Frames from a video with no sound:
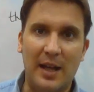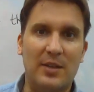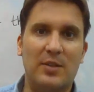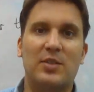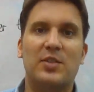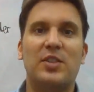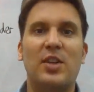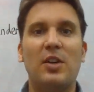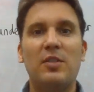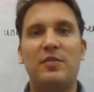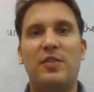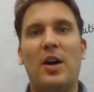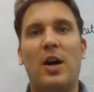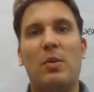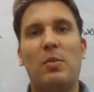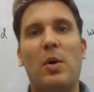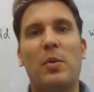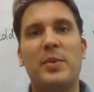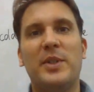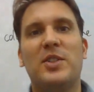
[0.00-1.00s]
And so
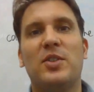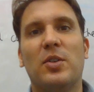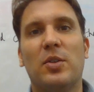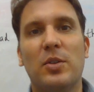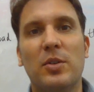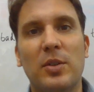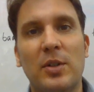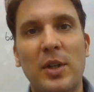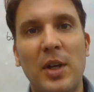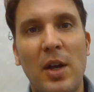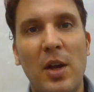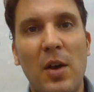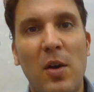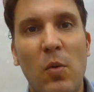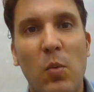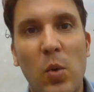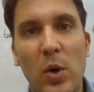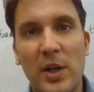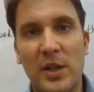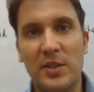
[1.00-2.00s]
far what we saw
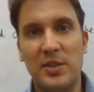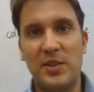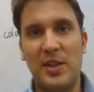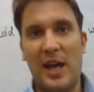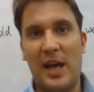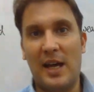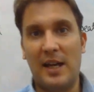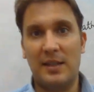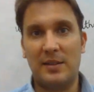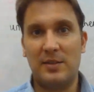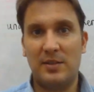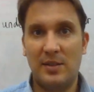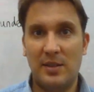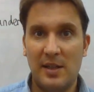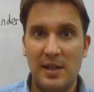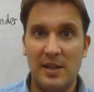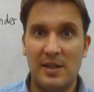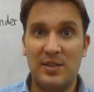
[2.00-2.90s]
was that